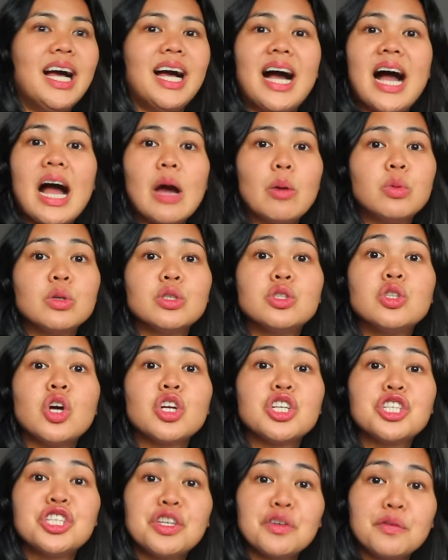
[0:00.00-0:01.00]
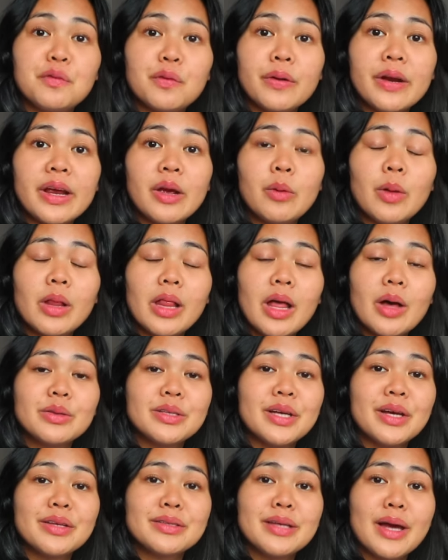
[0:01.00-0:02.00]
I was not shivering while I was
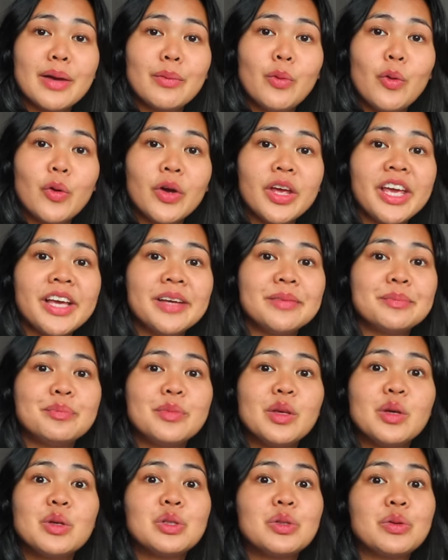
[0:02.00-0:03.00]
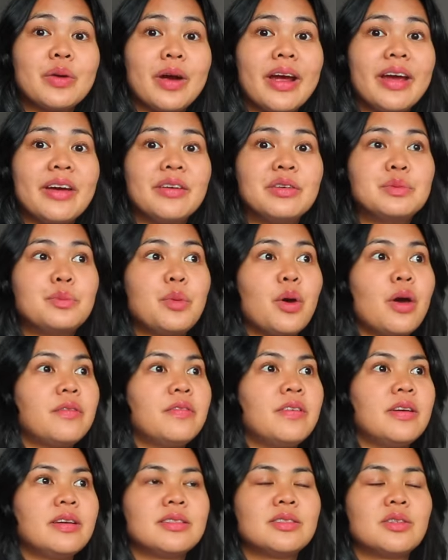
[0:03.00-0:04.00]
outside walking. It was great. It was
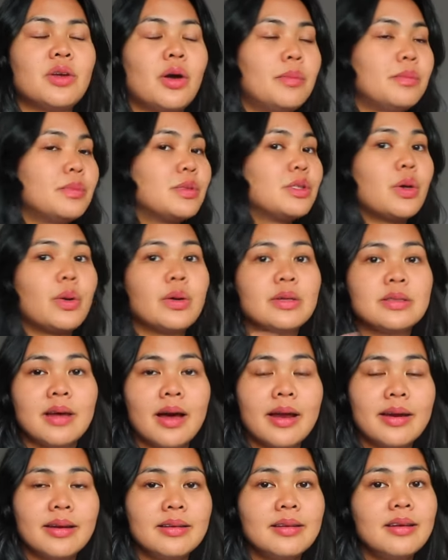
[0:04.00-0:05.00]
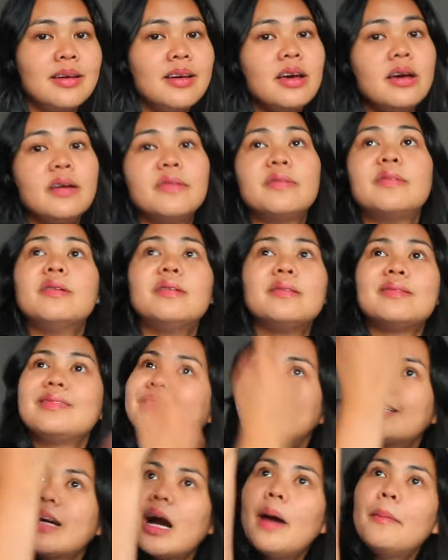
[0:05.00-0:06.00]
perfect. So I'm so excited.
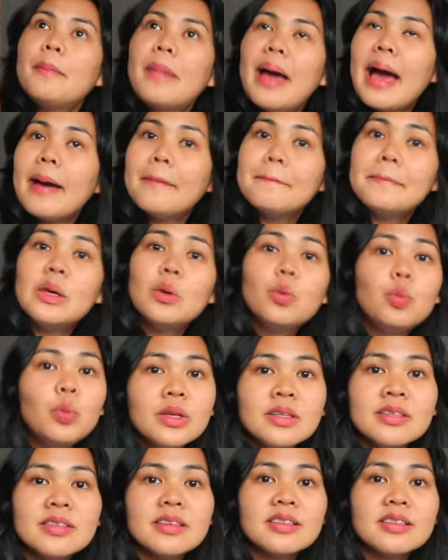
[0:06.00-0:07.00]
Come at me winter